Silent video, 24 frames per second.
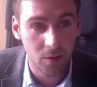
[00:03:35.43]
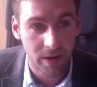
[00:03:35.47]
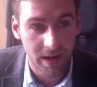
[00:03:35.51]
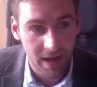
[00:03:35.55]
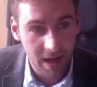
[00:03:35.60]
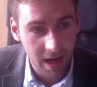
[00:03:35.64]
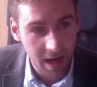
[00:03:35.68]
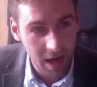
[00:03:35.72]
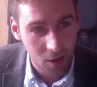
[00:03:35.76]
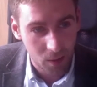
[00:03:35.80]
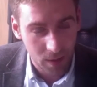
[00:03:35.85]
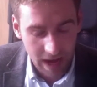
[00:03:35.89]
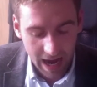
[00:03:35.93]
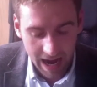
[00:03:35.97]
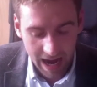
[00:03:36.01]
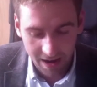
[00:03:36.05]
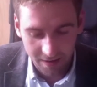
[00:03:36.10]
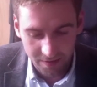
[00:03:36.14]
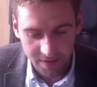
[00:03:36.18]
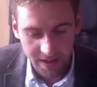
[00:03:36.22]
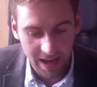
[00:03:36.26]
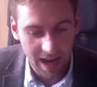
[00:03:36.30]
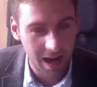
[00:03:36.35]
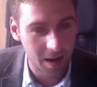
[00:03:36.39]
We
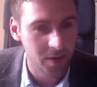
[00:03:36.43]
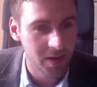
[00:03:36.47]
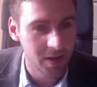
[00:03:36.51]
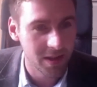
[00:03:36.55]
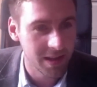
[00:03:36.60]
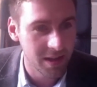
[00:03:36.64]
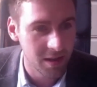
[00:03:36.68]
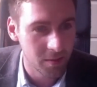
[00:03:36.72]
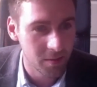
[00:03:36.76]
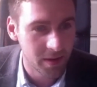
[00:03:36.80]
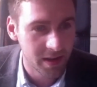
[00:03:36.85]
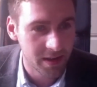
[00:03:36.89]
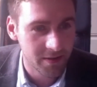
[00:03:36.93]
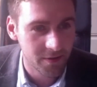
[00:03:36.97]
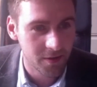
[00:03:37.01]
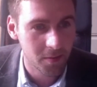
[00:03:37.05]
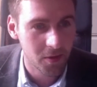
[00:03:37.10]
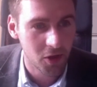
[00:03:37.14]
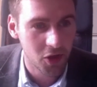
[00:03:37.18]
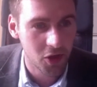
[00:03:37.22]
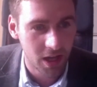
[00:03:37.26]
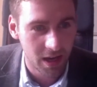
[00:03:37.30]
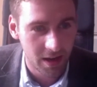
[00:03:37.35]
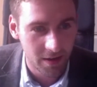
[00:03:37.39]
have nabbed a little bit from
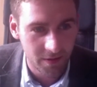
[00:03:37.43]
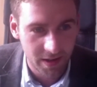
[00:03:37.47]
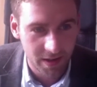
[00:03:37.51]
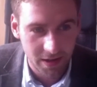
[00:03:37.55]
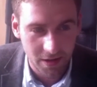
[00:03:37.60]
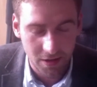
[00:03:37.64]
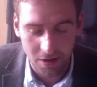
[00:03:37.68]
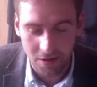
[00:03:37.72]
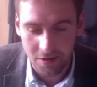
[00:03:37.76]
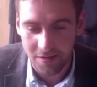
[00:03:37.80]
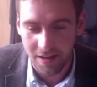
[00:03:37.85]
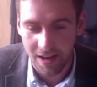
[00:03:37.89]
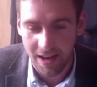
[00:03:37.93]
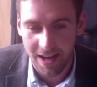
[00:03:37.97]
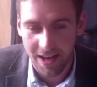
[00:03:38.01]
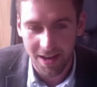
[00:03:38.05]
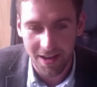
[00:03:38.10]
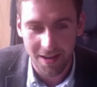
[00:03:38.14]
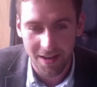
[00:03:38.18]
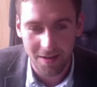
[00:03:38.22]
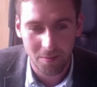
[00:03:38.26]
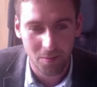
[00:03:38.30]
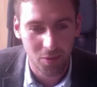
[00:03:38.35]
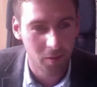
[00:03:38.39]
the Sheffield
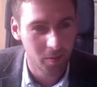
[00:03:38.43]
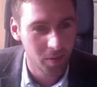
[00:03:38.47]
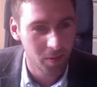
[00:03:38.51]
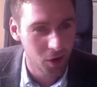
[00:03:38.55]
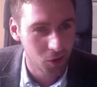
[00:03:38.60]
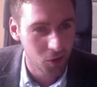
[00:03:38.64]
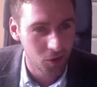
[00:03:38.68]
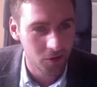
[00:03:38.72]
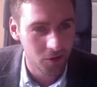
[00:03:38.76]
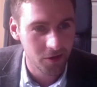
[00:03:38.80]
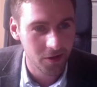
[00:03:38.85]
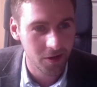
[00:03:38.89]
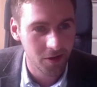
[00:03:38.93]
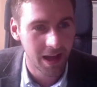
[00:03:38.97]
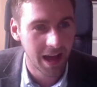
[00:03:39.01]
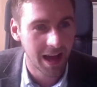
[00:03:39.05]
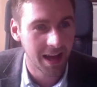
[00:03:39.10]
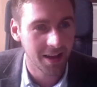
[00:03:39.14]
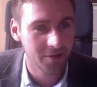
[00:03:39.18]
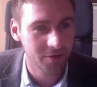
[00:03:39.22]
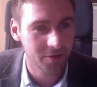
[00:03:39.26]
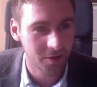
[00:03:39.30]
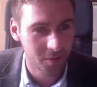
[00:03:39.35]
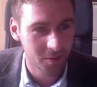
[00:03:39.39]
proposal
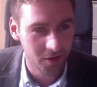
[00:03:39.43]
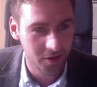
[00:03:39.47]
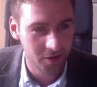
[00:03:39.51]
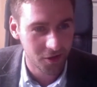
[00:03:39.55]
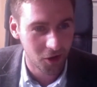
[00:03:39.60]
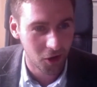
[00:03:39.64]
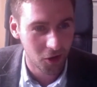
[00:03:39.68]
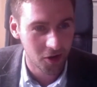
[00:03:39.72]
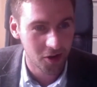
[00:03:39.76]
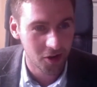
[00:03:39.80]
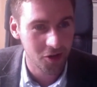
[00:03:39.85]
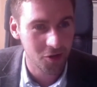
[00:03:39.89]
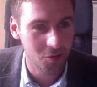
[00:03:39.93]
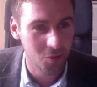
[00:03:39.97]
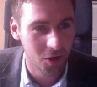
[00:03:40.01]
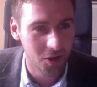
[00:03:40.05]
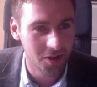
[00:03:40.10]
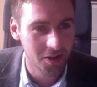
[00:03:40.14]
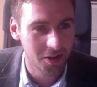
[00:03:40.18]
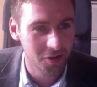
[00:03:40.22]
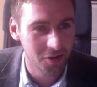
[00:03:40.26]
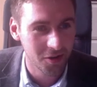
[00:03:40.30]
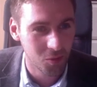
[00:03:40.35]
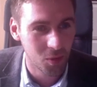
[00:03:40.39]
and from the Scottish
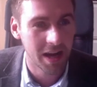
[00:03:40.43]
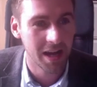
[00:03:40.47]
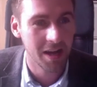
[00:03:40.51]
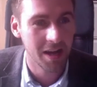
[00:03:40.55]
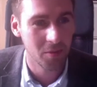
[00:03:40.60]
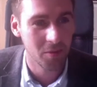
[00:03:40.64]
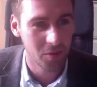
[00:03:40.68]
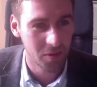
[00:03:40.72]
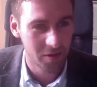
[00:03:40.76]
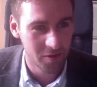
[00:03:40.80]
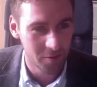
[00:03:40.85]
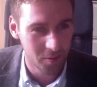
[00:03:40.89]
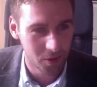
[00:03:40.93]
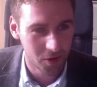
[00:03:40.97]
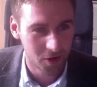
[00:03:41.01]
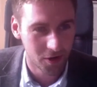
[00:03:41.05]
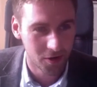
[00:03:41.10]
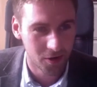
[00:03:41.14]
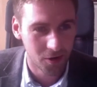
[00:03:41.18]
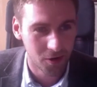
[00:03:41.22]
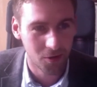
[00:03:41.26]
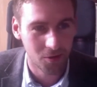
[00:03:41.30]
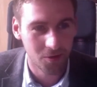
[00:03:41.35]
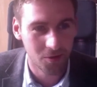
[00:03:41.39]
one as well, but we've put
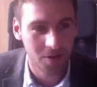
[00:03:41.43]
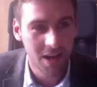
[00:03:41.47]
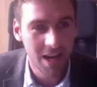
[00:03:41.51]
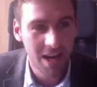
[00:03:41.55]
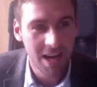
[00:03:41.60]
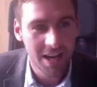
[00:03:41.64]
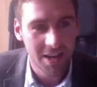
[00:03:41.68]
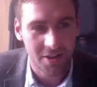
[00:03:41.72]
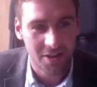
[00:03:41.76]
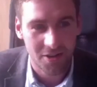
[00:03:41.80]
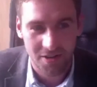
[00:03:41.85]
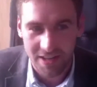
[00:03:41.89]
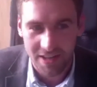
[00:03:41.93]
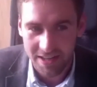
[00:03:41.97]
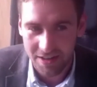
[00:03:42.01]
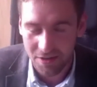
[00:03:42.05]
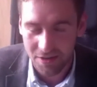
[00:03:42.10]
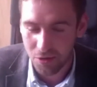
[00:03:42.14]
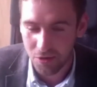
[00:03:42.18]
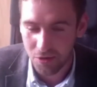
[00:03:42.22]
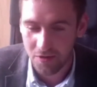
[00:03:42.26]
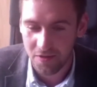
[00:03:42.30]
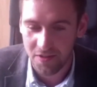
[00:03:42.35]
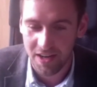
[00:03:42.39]
our own unique
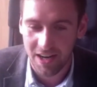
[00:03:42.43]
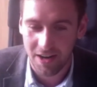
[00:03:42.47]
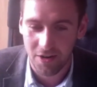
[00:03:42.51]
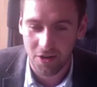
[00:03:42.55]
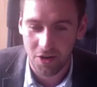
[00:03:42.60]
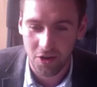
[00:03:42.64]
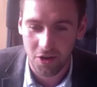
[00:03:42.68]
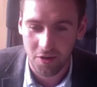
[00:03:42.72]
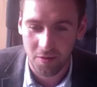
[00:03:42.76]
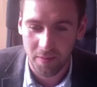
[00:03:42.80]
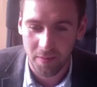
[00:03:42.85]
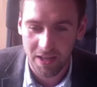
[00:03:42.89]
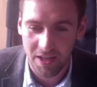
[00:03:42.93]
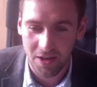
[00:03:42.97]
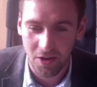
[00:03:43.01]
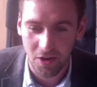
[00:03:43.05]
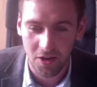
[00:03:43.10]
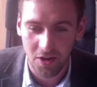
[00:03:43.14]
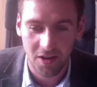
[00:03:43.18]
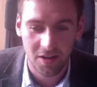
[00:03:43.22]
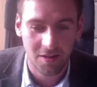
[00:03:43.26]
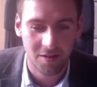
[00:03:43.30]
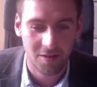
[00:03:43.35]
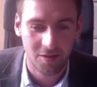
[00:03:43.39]
Northern Irish spin
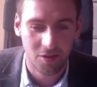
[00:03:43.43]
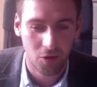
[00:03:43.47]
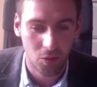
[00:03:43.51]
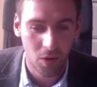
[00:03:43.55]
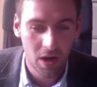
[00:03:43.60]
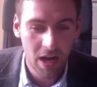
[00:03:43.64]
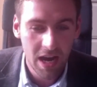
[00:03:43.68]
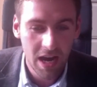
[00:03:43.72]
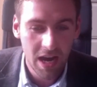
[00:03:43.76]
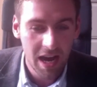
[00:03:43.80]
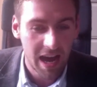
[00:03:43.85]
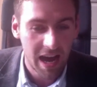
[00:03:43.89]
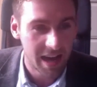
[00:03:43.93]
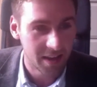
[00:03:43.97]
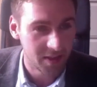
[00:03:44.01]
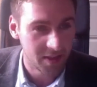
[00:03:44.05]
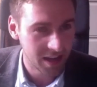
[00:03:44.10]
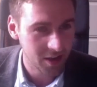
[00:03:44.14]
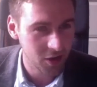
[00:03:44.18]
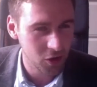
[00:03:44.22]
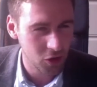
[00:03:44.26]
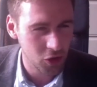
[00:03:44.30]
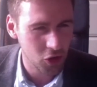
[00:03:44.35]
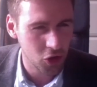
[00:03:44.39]
on it. So
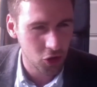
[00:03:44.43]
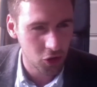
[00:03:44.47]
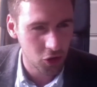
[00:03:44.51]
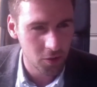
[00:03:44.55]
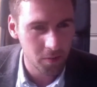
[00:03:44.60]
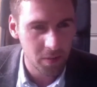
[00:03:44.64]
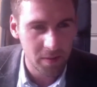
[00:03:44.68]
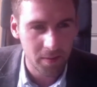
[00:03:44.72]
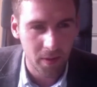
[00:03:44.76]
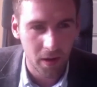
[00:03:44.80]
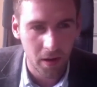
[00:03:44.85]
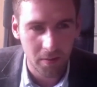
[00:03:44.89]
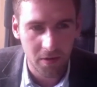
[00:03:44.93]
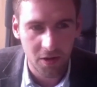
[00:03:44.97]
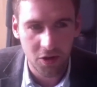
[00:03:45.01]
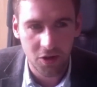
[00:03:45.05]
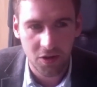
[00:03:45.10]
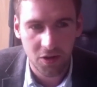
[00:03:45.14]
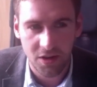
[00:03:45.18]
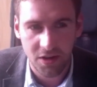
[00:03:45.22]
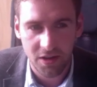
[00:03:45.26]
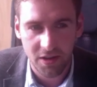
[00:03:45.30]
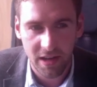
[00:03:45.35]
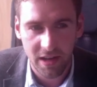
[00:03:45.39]
that should be
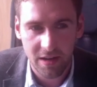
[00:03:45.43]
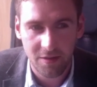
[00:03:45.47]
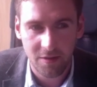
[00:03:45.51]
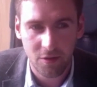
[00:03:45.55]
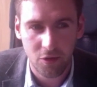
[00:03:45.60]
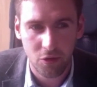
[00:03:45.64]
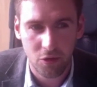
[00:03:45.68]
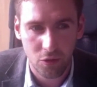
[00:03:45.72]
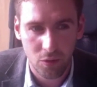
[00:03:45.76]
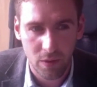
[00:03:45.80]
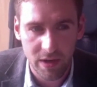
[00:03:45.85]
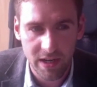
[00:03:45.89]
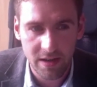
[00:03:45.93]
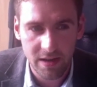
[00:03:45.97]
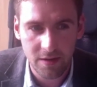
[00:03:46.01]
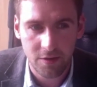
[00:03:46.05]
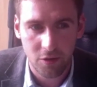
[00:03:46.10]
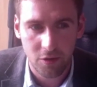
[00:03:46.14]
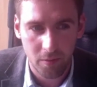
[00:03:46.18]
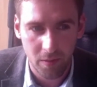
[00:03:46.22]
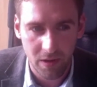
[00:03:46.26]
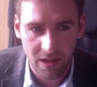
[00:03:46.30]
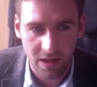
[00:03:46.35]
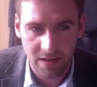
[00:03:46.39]
published in the next 2 weeks,
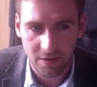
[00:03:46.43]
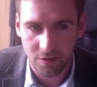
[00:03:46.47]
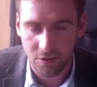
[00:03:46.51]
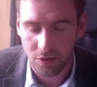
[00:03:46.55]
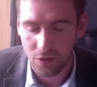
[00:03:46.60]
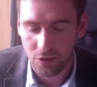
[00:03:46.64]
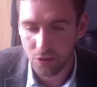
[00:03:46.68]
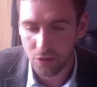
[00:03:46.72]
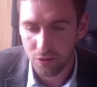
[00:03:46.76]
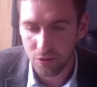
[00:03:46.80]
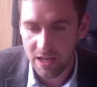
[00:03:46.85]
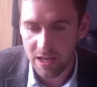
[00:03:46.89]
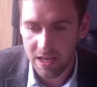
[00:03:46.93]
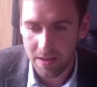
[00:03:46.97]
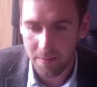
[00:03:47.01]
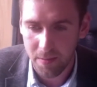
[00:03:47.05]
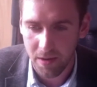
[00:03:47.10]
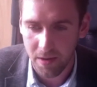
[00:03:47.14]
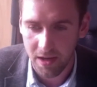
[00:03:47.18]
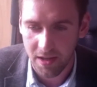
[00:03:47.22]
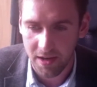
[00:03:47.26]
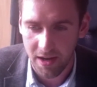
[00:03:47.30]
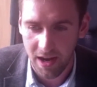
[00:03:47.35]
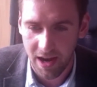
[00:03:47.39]
so please do keep
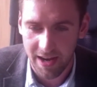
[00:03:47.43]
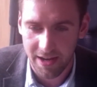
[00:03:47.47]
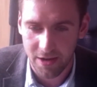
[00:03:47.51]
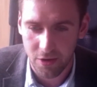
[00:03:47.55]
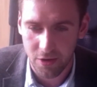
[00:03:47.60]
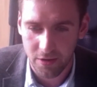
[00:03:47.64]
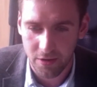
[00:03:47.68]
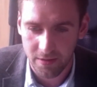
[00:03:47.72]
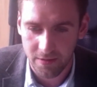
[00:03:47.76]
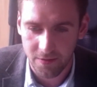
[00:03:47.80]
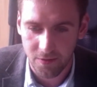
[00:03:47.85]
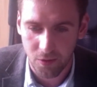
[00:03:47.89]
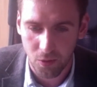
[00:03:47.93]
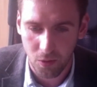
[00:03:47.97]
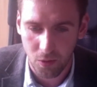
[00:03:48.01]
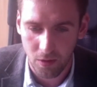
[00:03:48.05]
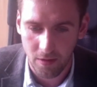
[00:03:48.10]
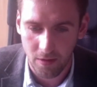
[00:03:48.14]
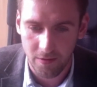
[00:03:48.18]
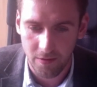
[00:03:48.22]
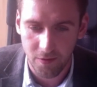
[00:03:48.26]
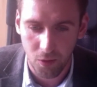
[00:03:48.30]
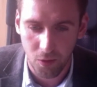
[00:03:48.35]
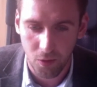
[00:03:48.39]
an eye out
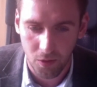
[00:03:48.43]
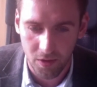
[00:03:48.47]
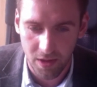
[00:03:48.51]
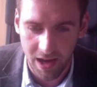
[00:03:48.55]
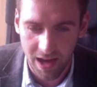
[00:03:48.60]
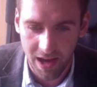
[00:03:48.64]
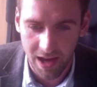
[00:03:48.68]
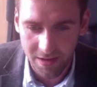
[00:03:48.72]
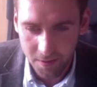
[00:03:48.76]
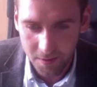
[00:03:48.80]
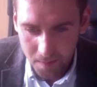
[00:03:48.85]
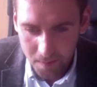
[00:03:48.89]
for that.